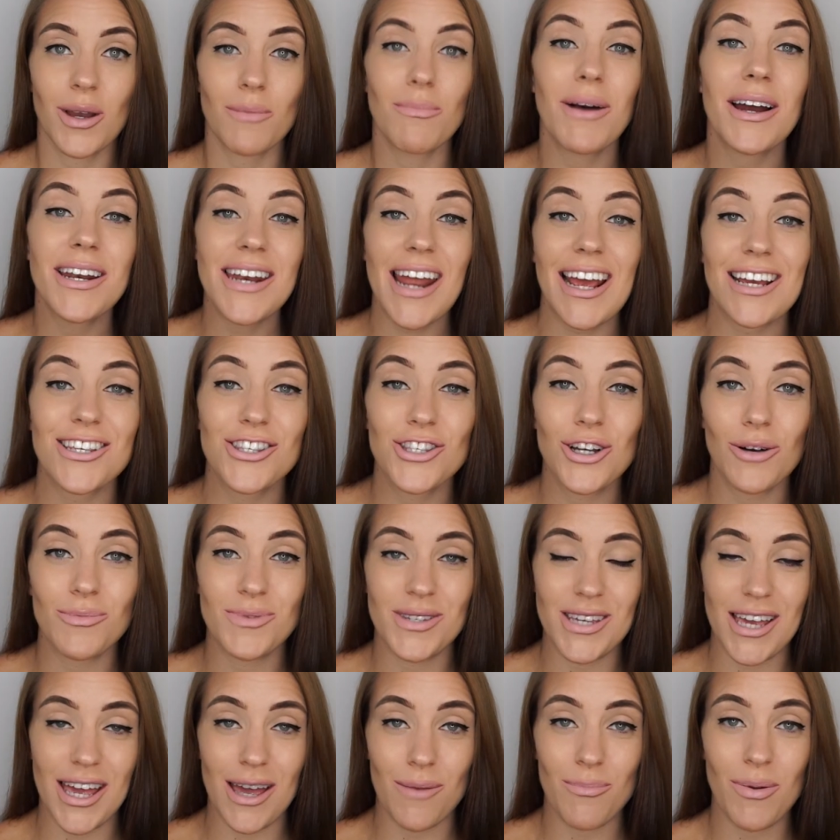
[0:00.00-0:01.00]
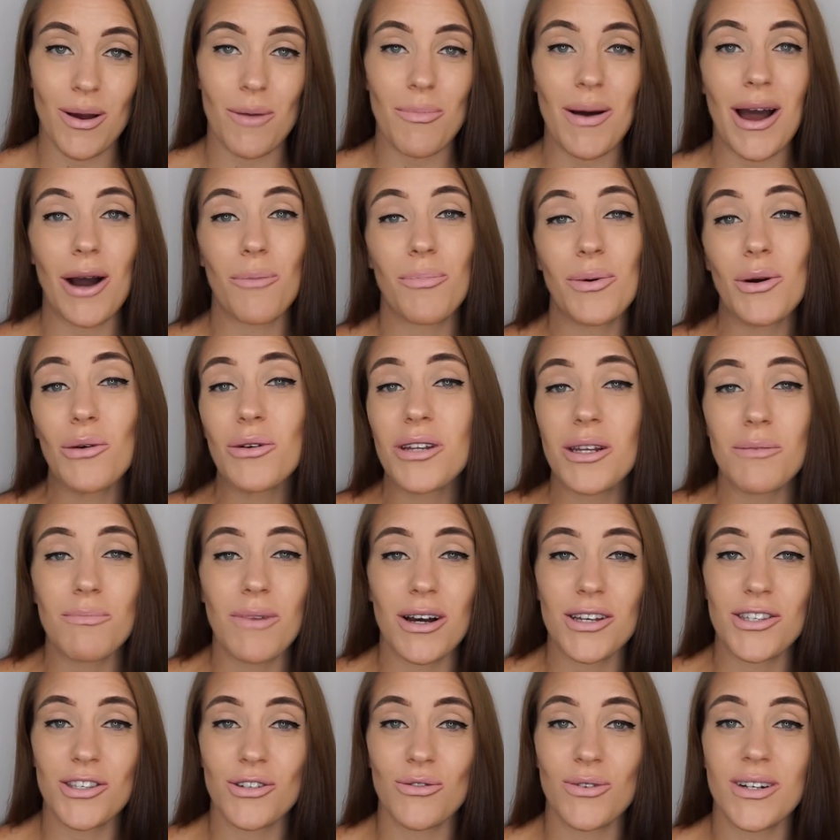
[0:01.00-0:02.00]
My next top tip about building
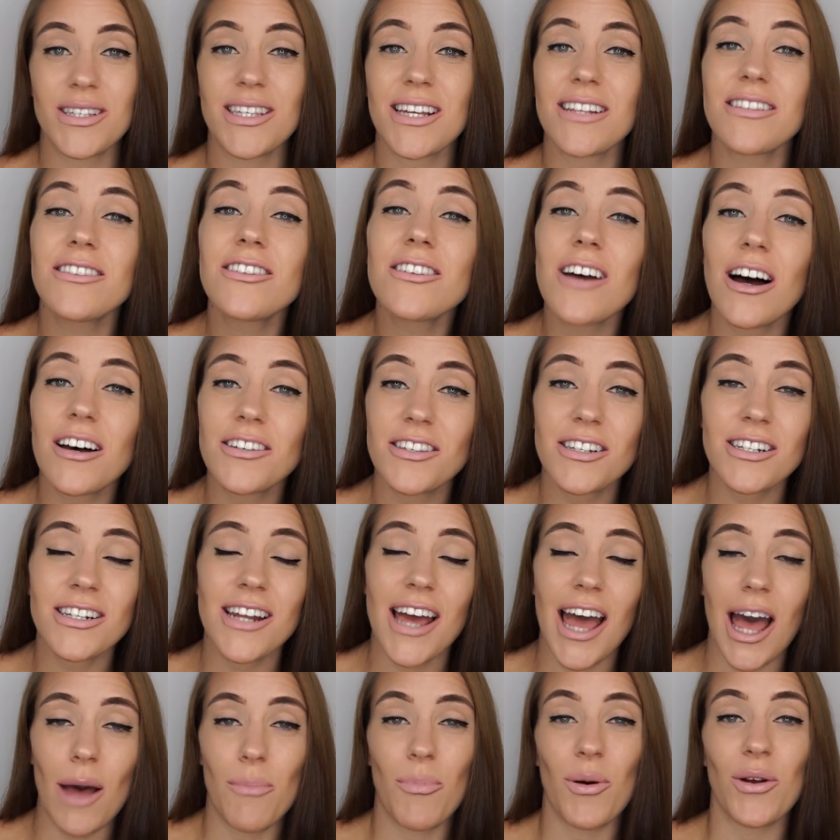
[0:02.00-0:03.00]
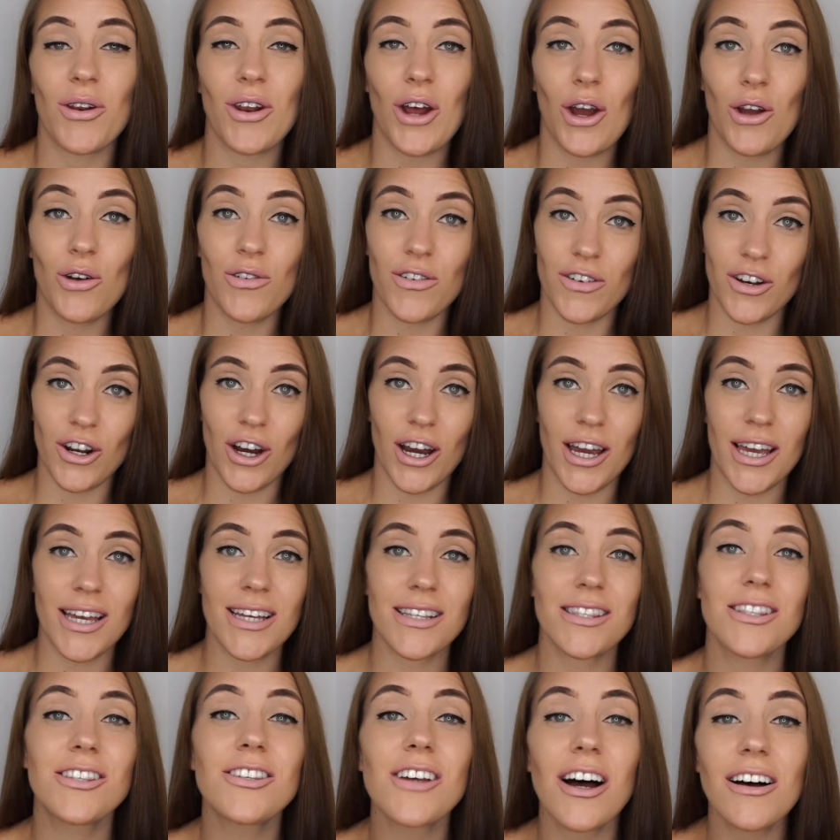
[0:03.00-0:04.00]
muscle is it doesn't happen overnight.
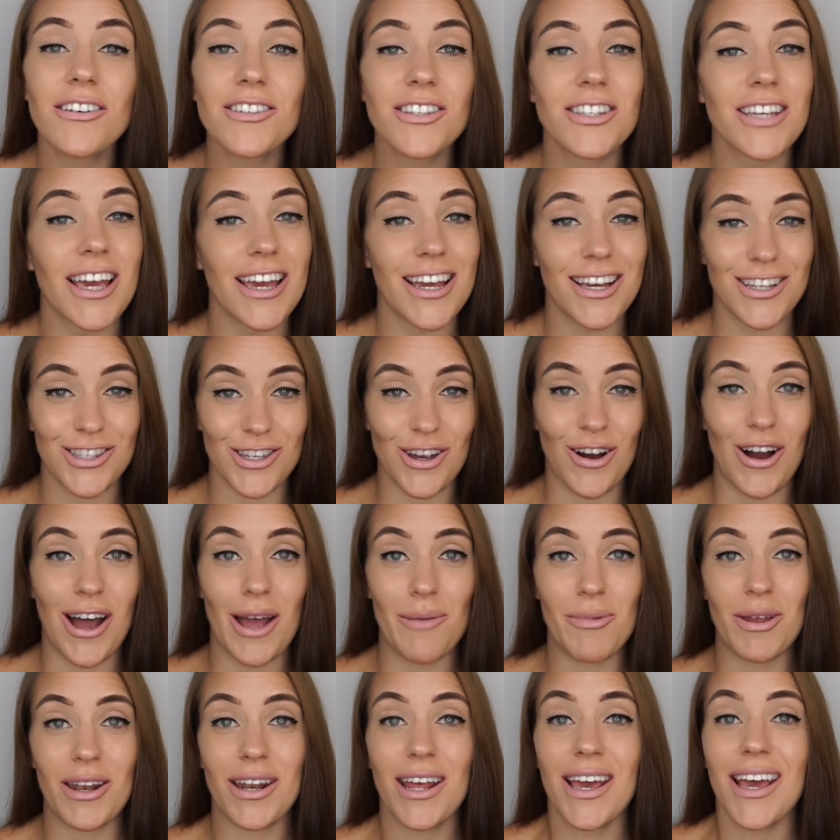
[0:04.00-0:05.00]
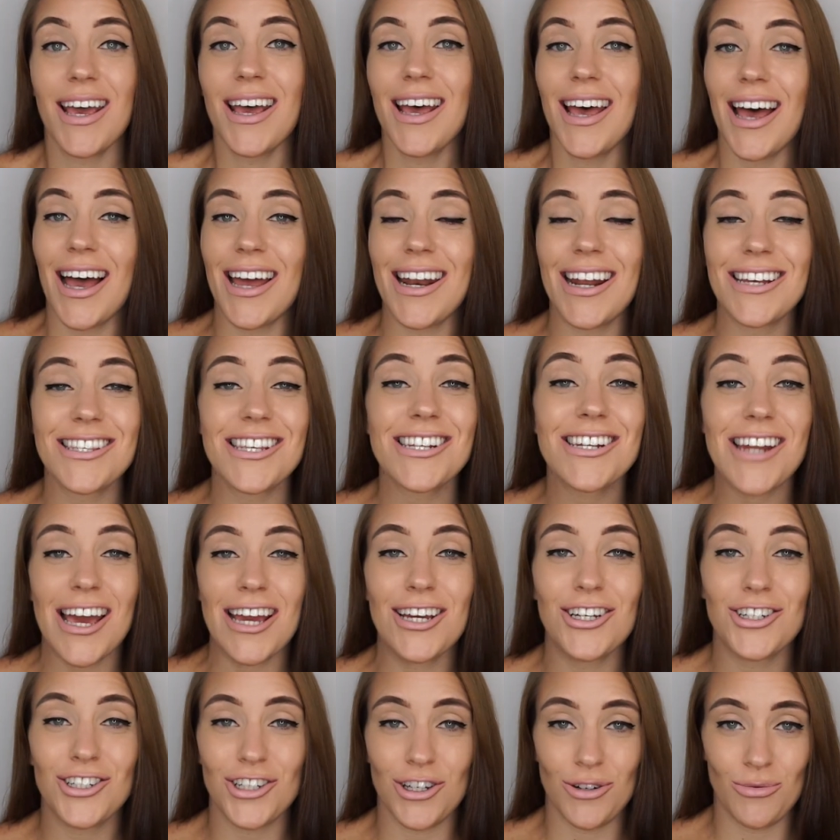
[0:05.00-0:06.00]
It does take time, and as a
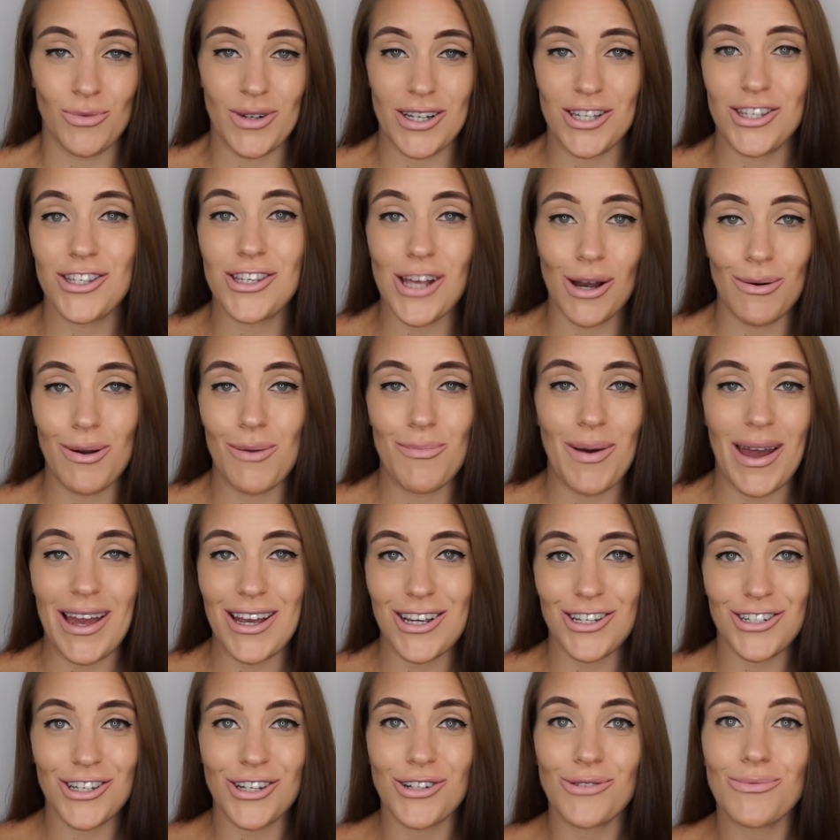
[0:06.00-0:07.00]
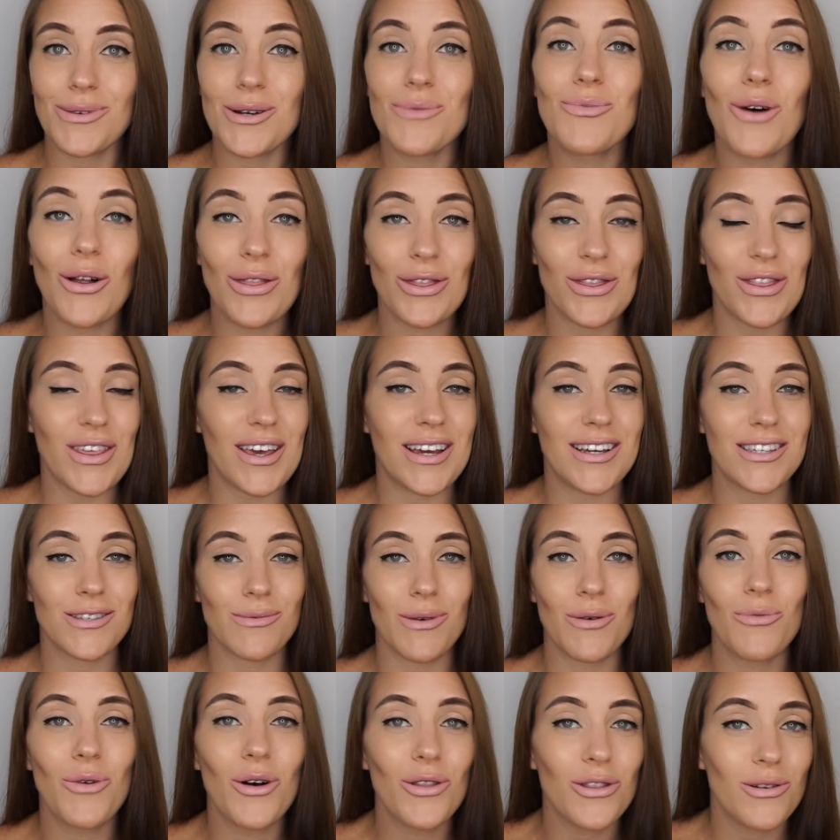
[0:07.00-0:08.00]
nation we're so impatient. We want things
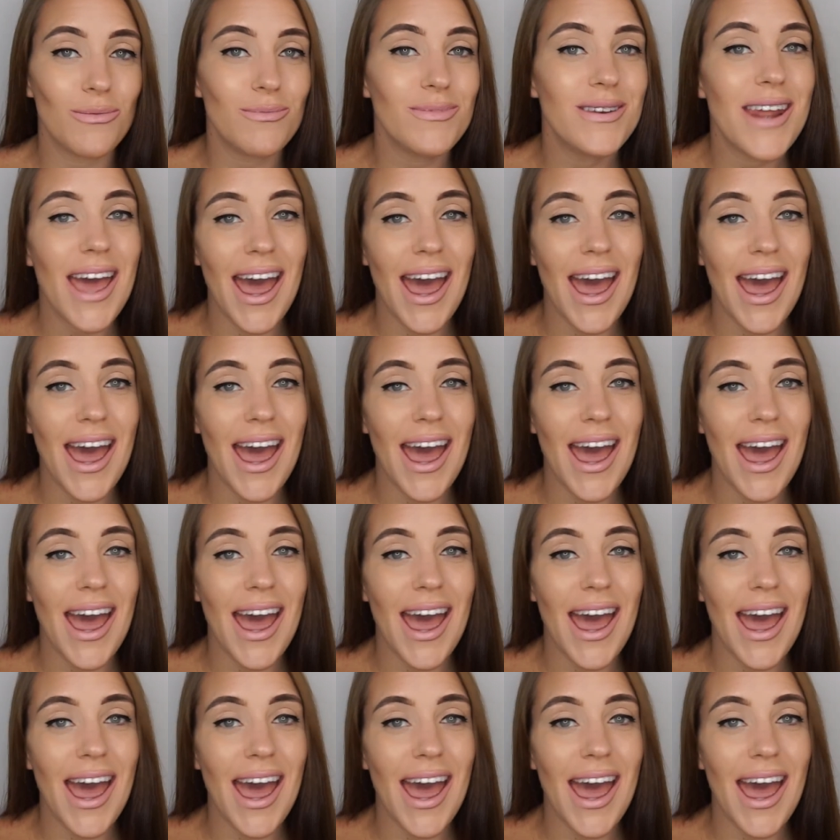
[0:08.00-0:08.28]
and we want them